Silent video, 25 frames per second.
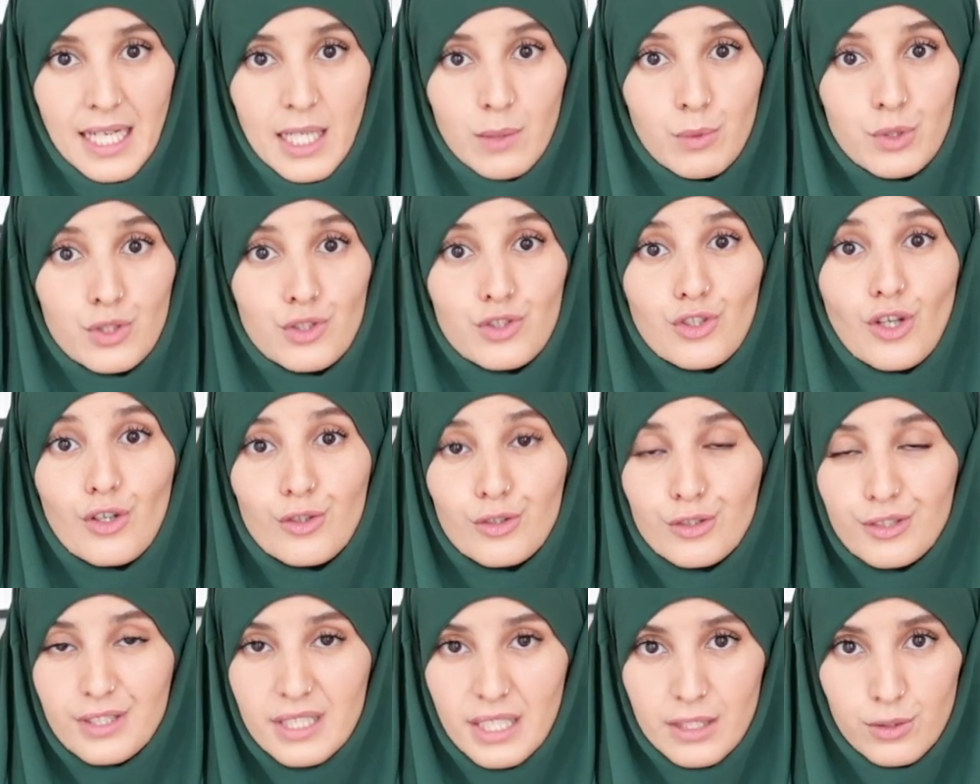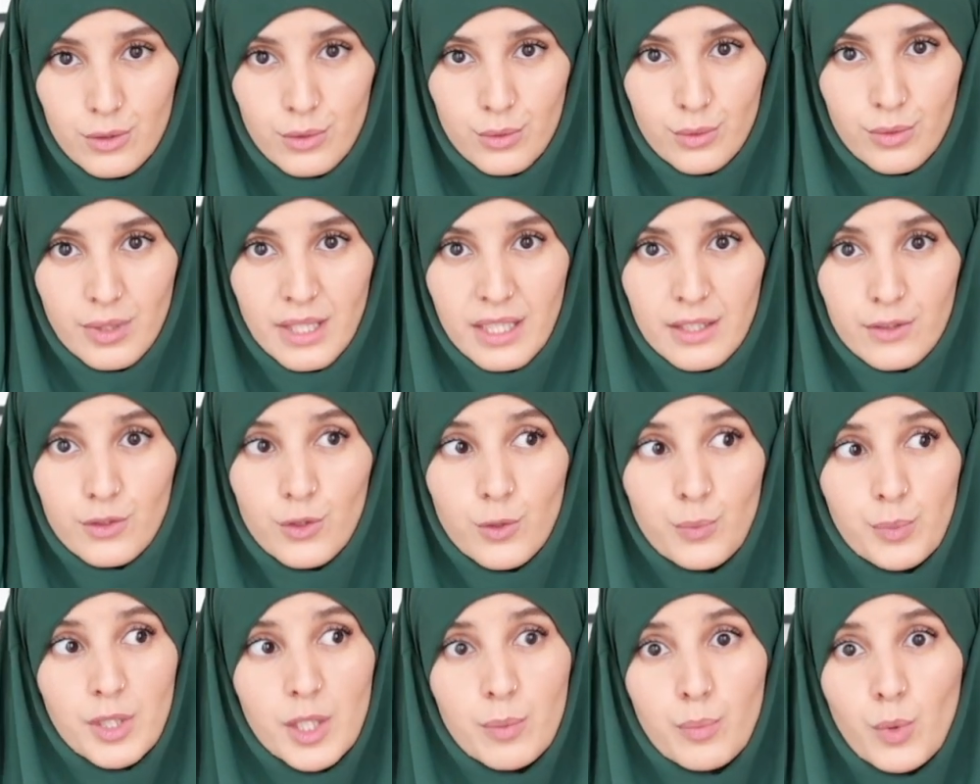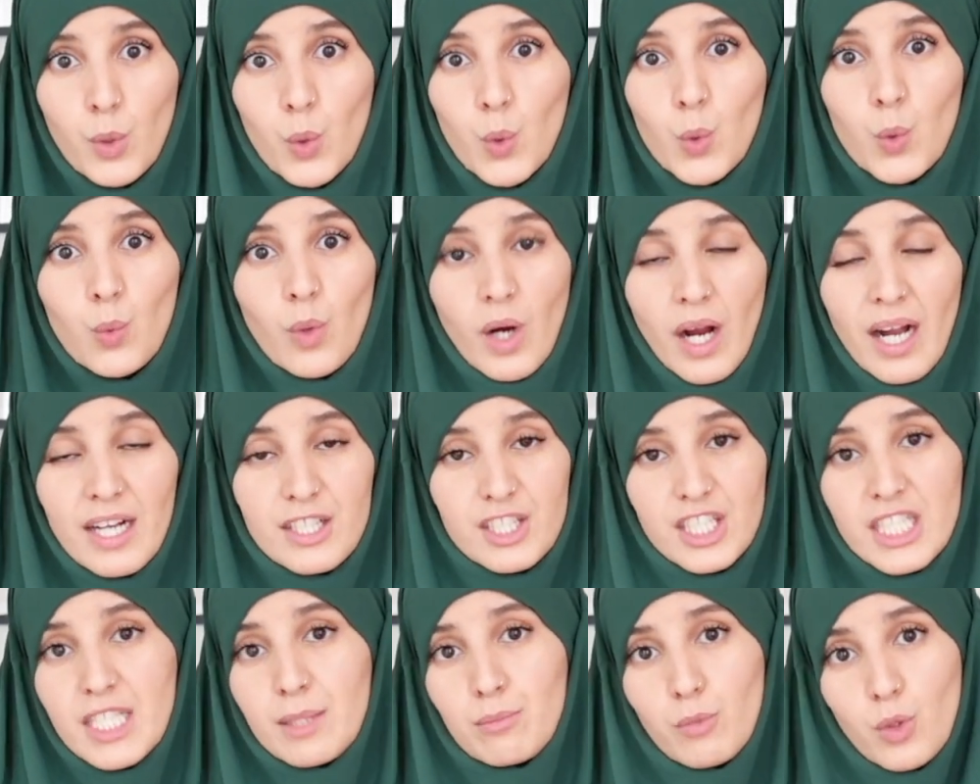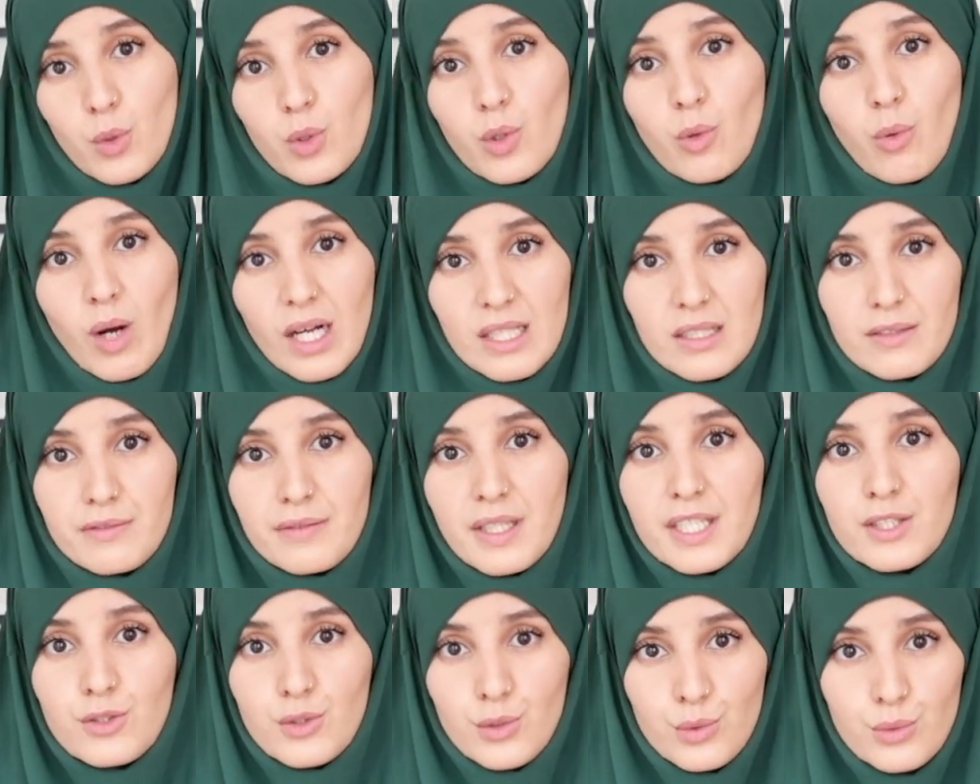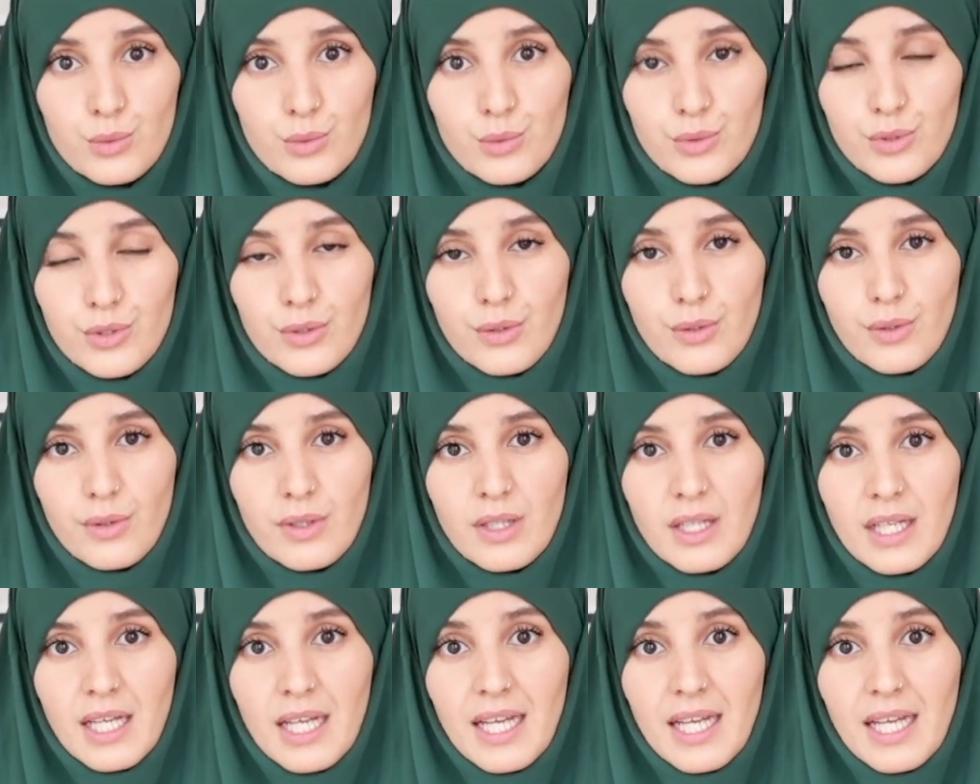I was not good at doing to people who were actually more qualified to do so.